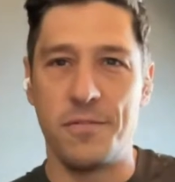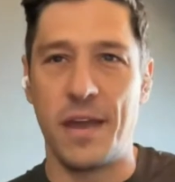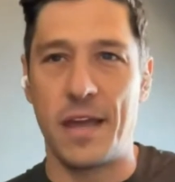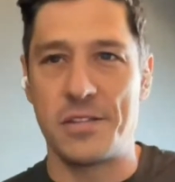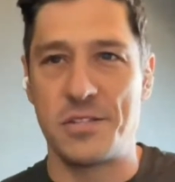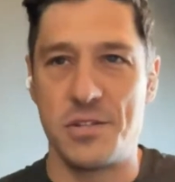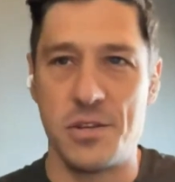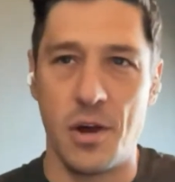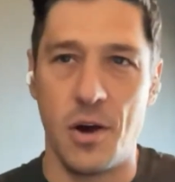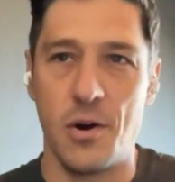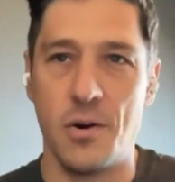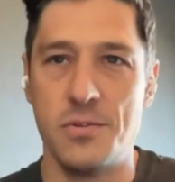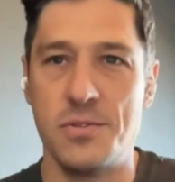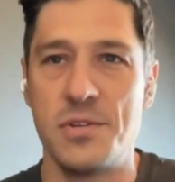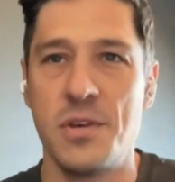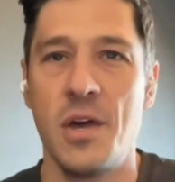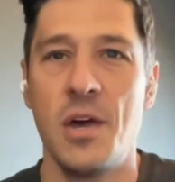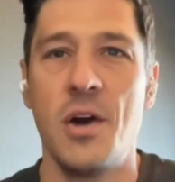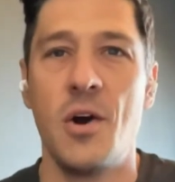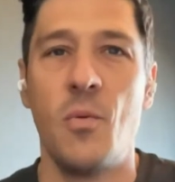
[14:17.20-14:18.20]
advanced
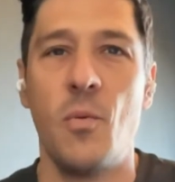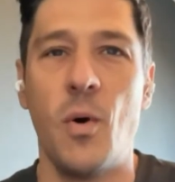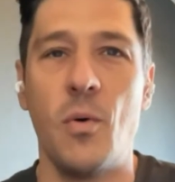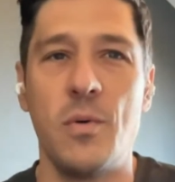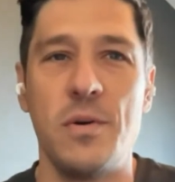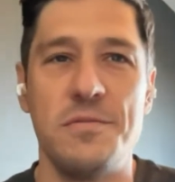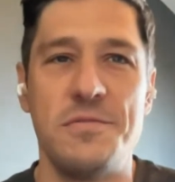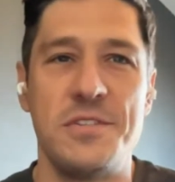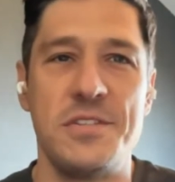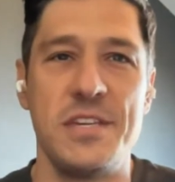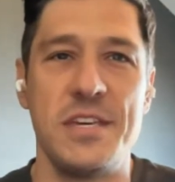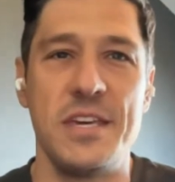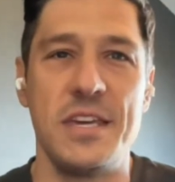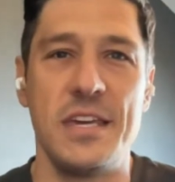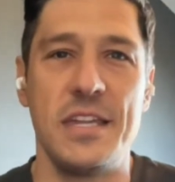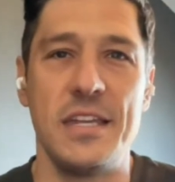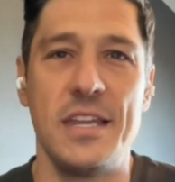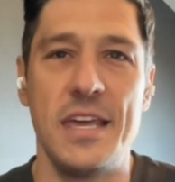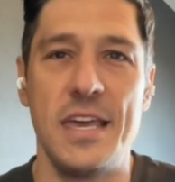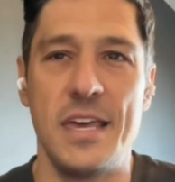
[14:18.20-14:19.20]
nodes, what we've
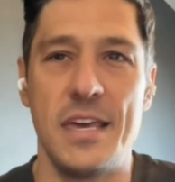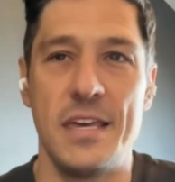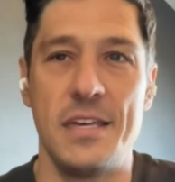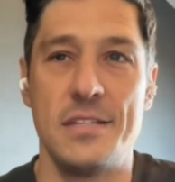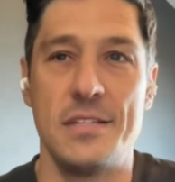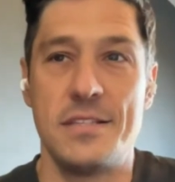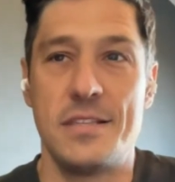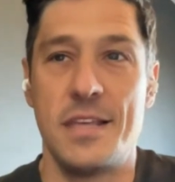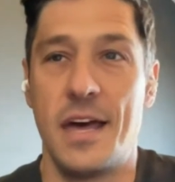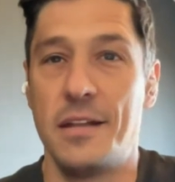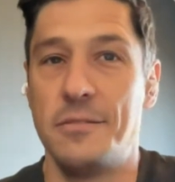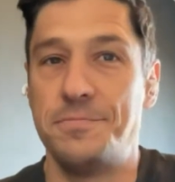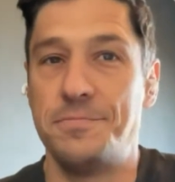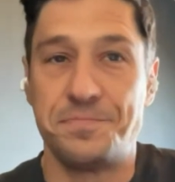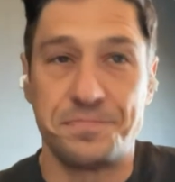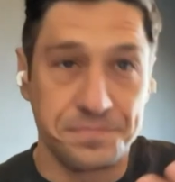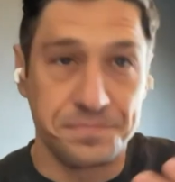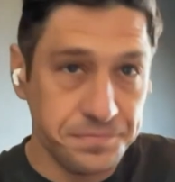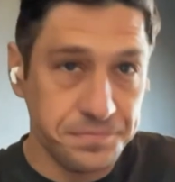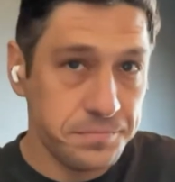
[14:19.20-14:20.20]
seen is that
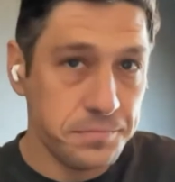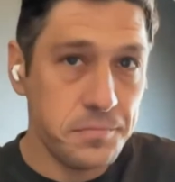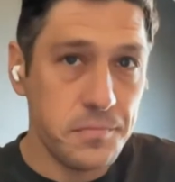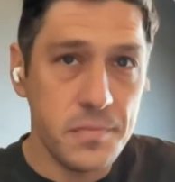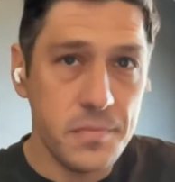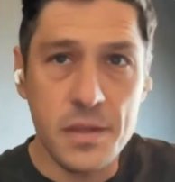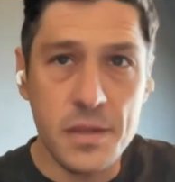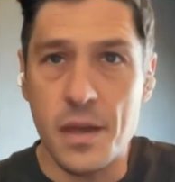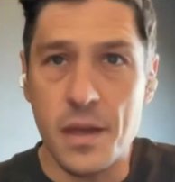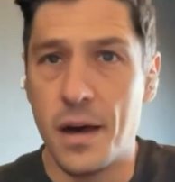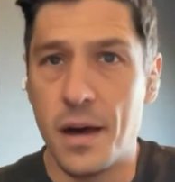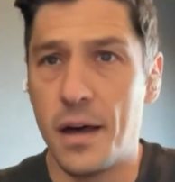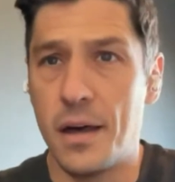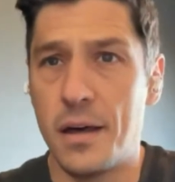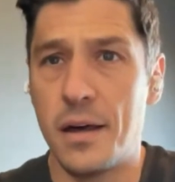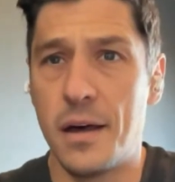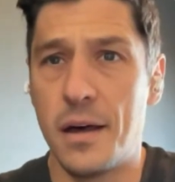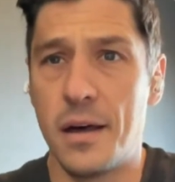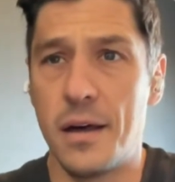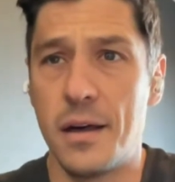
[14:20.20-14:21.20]

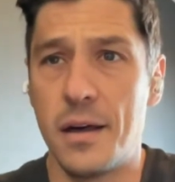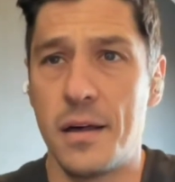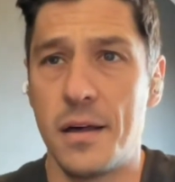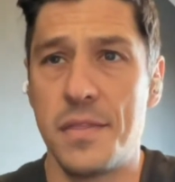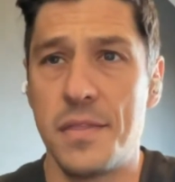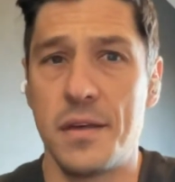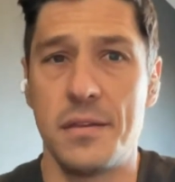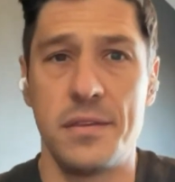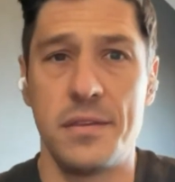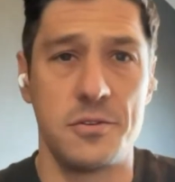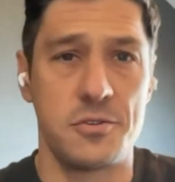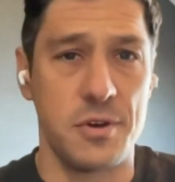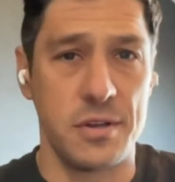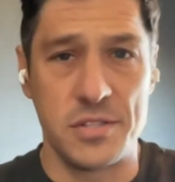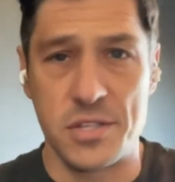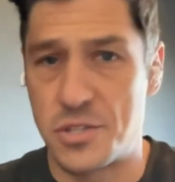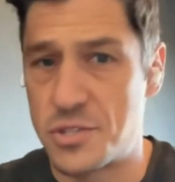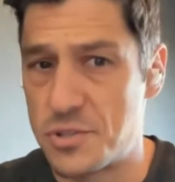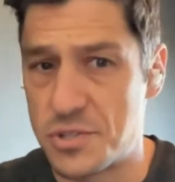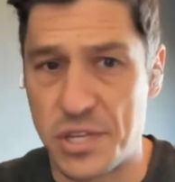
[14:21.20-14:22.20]
the
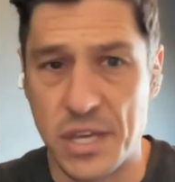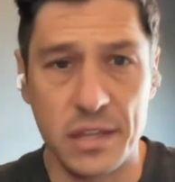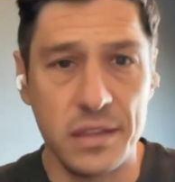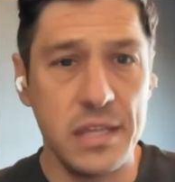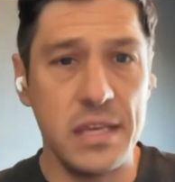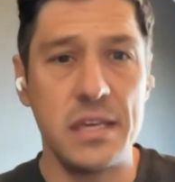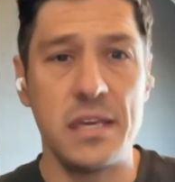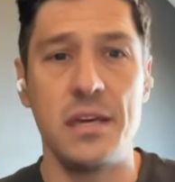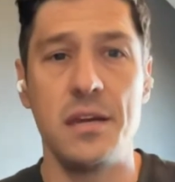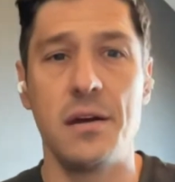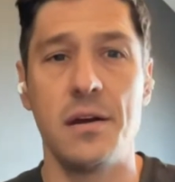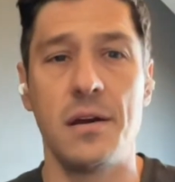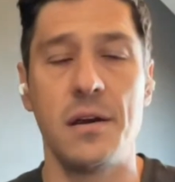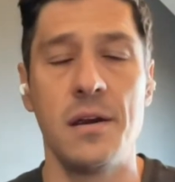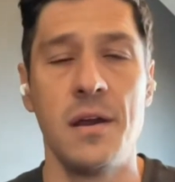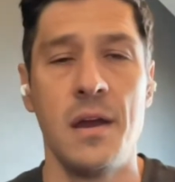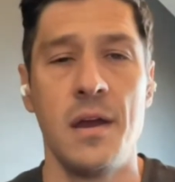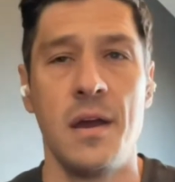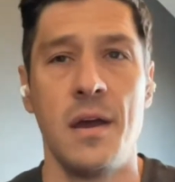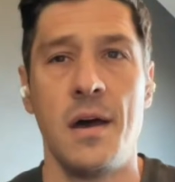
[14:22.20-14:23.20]
transistors get leakier,
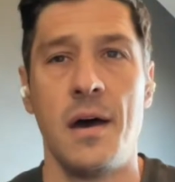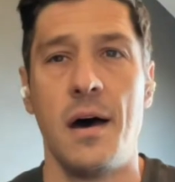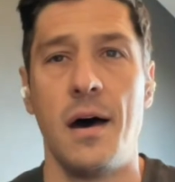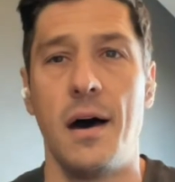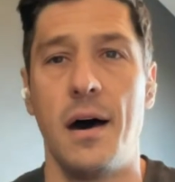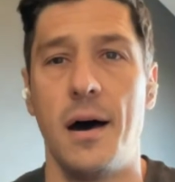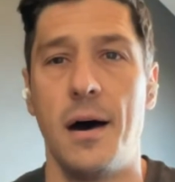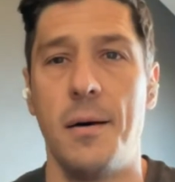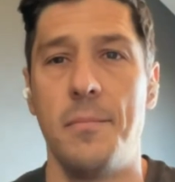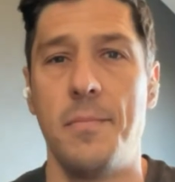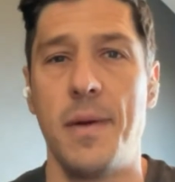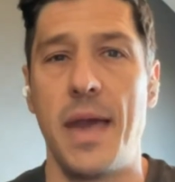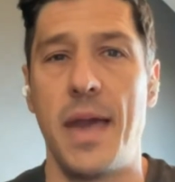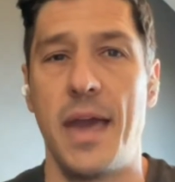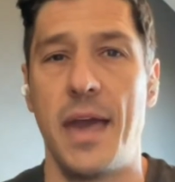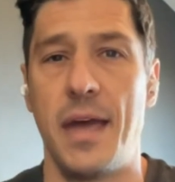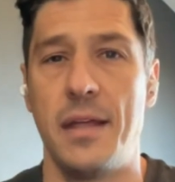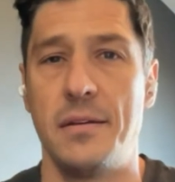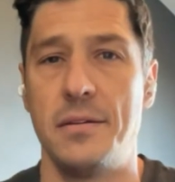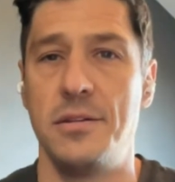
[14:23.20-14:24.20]

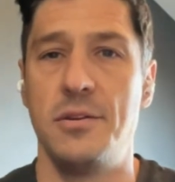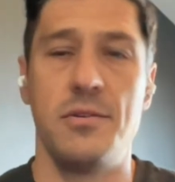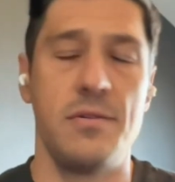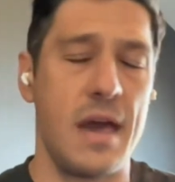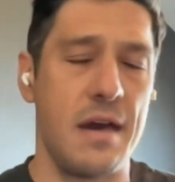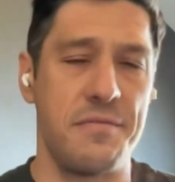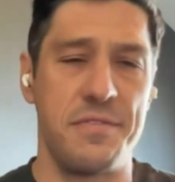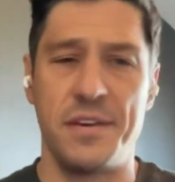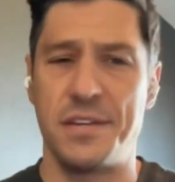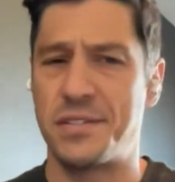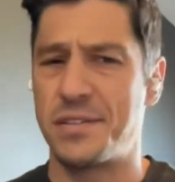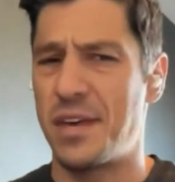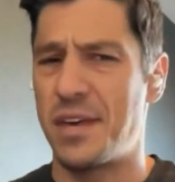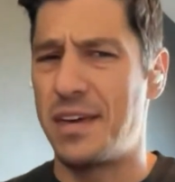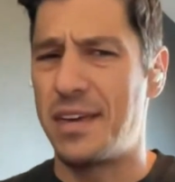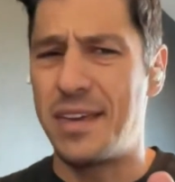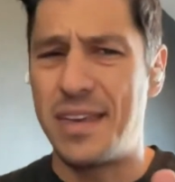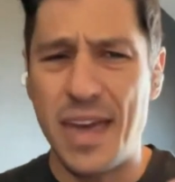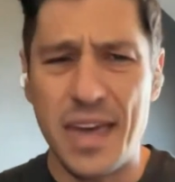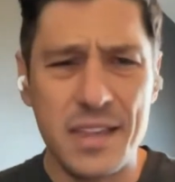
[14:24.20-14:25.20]
and you have things
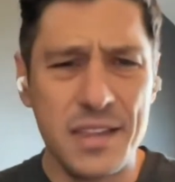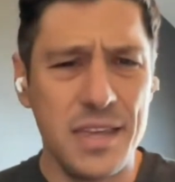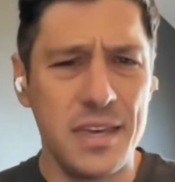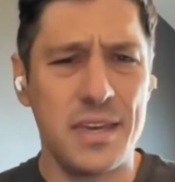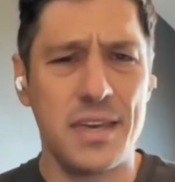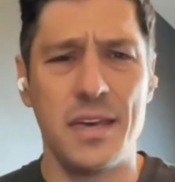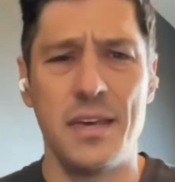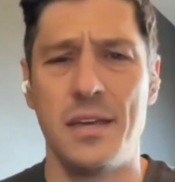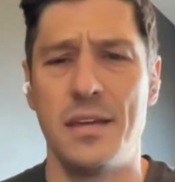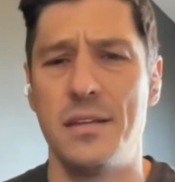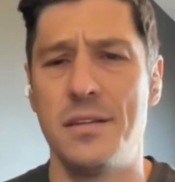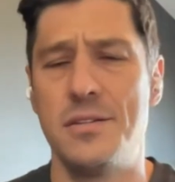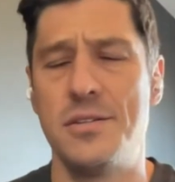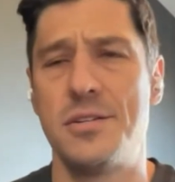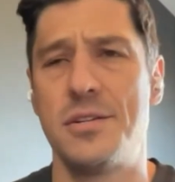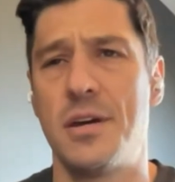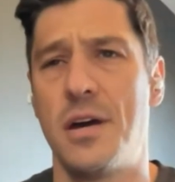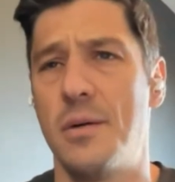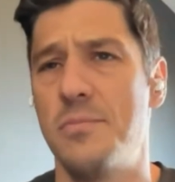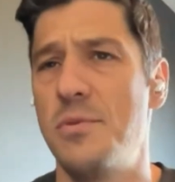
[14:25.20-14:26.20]
like gate
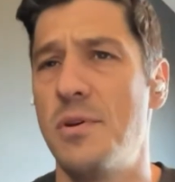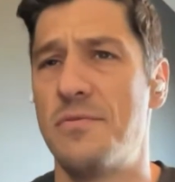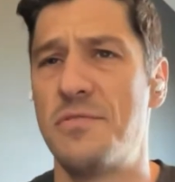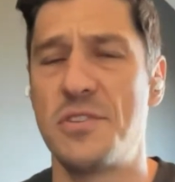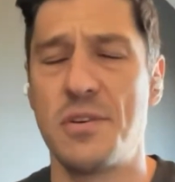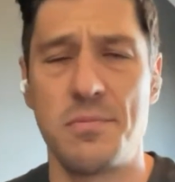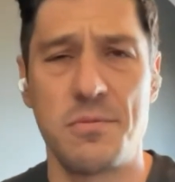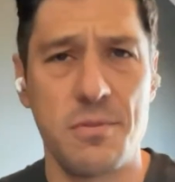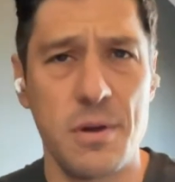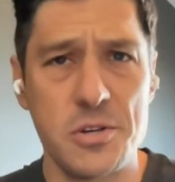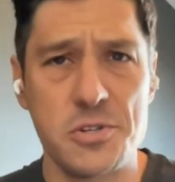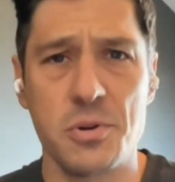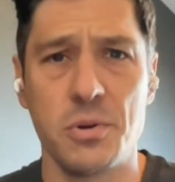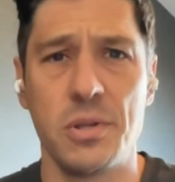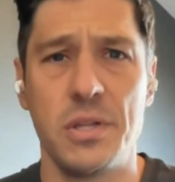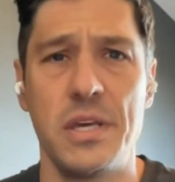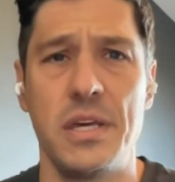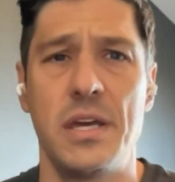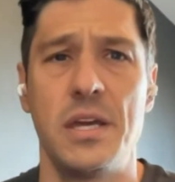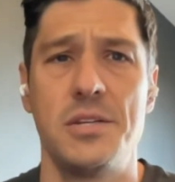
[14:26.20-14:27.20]
leakage. You have subthreshold
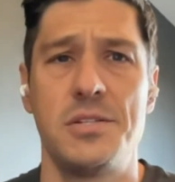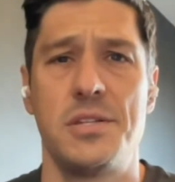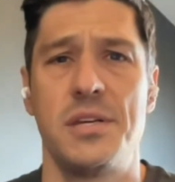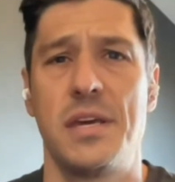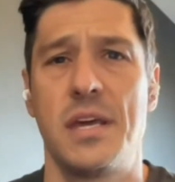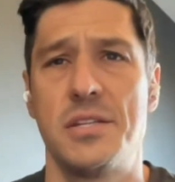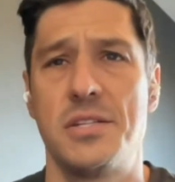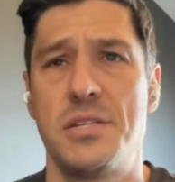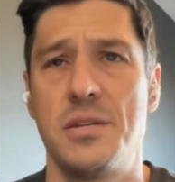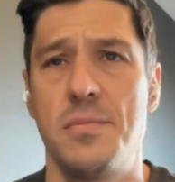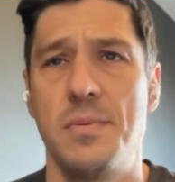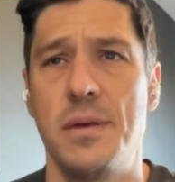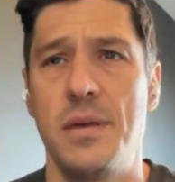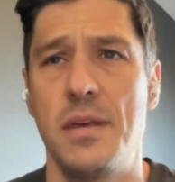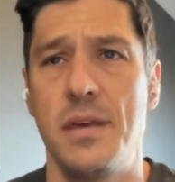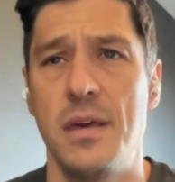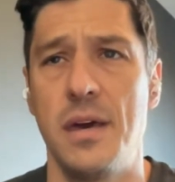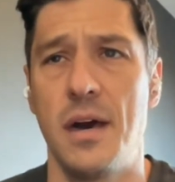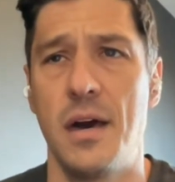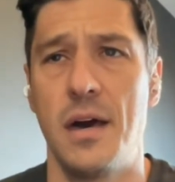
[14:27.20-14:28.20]
leakage that gets to
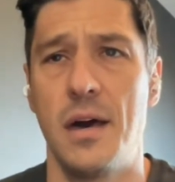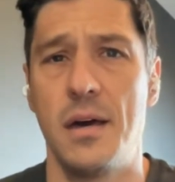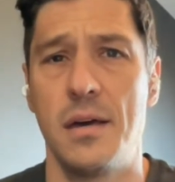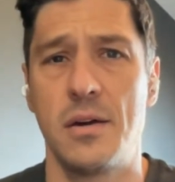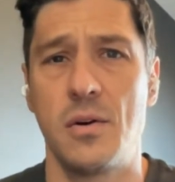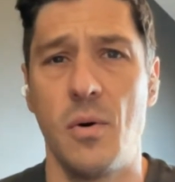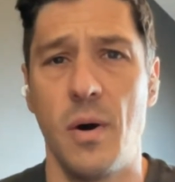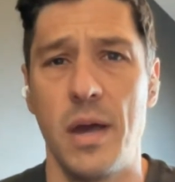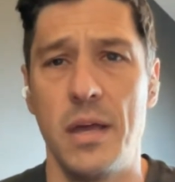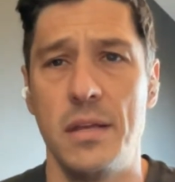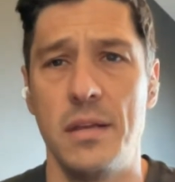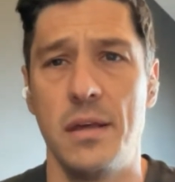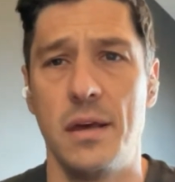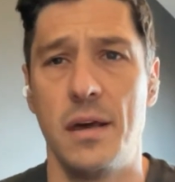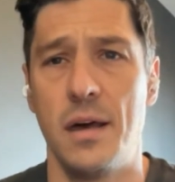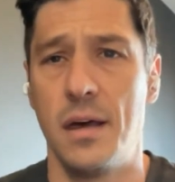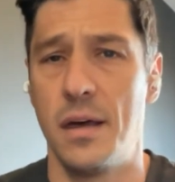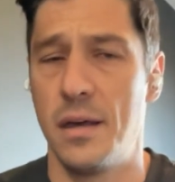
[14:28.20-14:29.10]
be quite